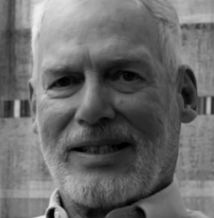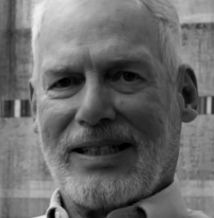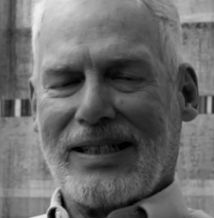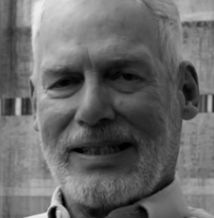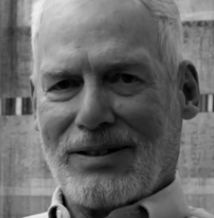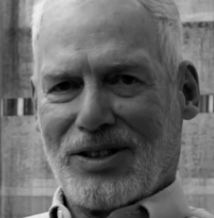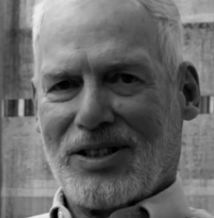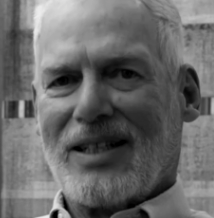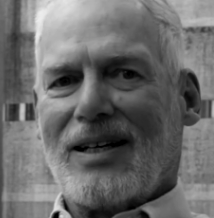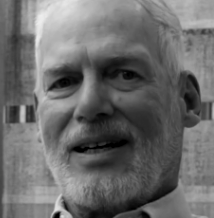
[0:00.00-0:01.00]
teens,
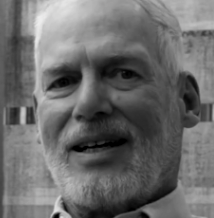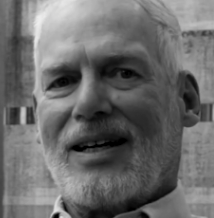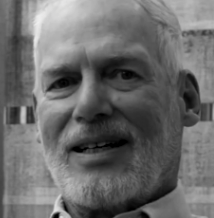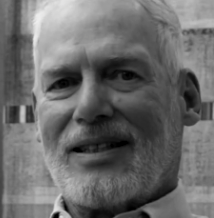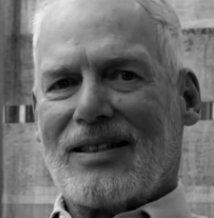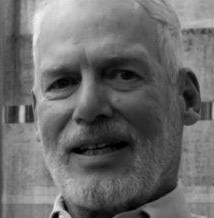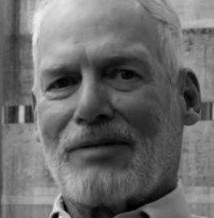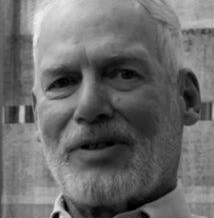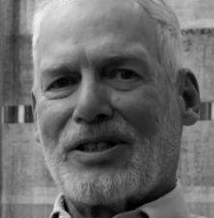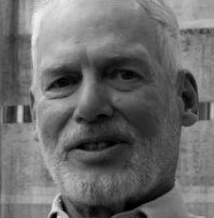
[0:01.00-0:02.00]

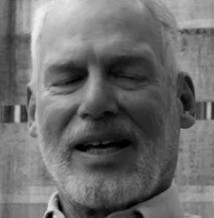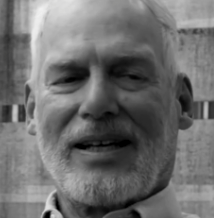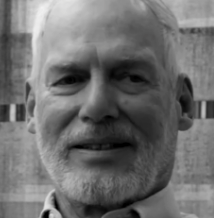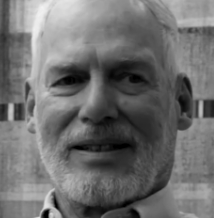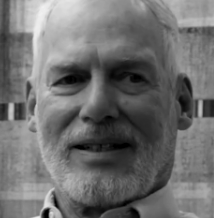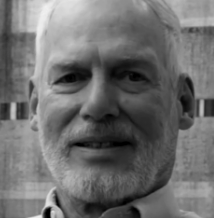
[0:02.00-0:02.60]
every state